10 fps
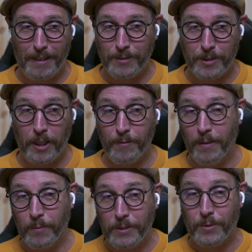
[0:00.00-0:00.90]
of stuff,
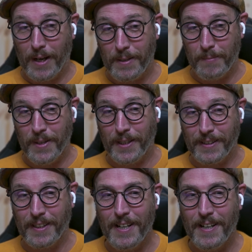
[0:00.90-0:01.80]
and we try to make
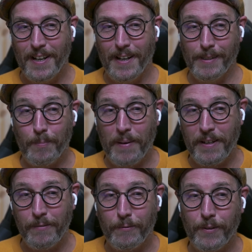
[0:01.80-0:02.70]
it as
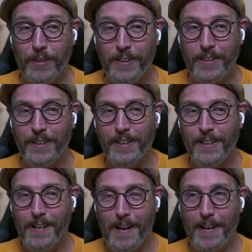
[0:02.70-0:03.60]
pain-free
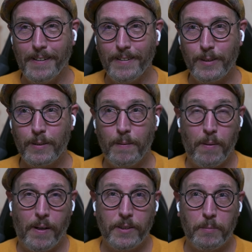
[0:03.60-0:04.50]
as
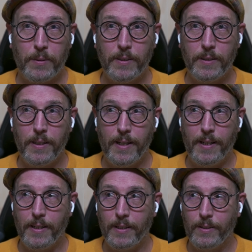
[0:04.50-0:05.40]
possible,
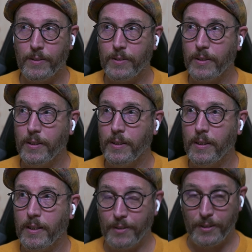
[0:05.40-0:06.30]
and
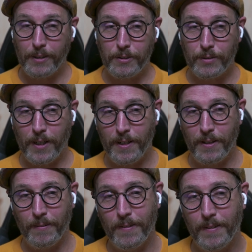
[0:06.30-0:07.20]
I think you should try it
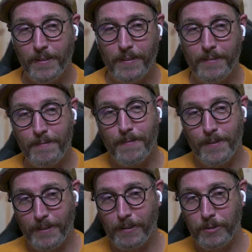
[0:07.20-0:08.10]
out. I
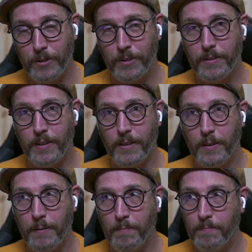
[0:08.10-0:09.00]
think you should
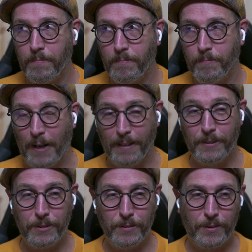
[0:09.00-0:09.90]
file
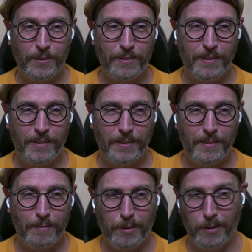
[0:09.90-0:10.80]
issues,
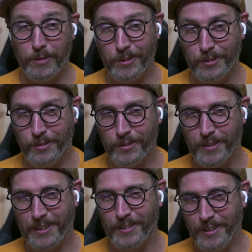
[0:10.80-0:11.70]
close issues.
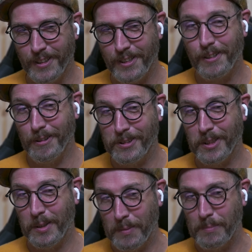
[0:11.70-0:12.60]
Actually, close
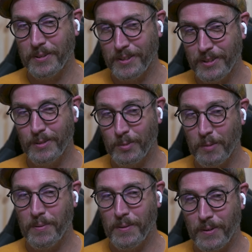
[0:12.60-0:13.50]
other people's issues with
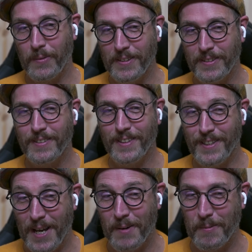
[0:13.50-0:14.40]
pull requests.
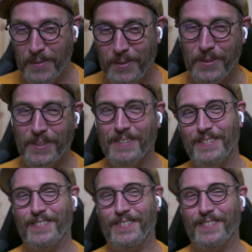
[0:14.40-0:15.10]
That would be cool.